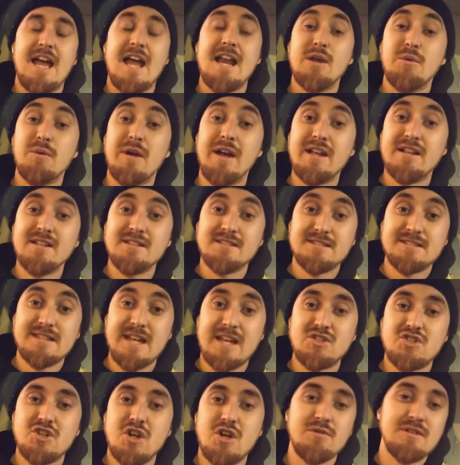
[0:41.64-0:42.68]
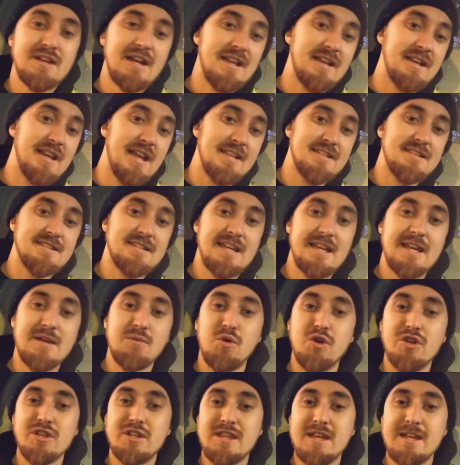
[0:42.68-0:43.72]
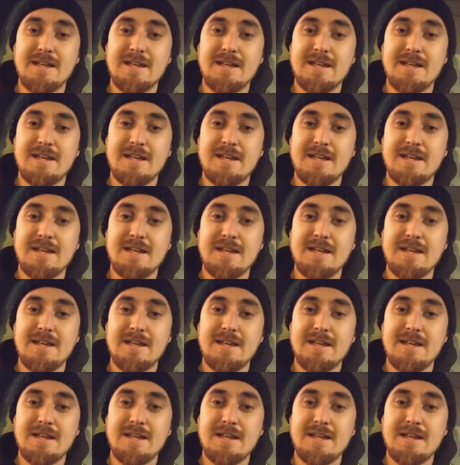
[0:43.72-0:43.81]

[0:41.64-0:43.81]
Anyway, stay tuned and let's see what you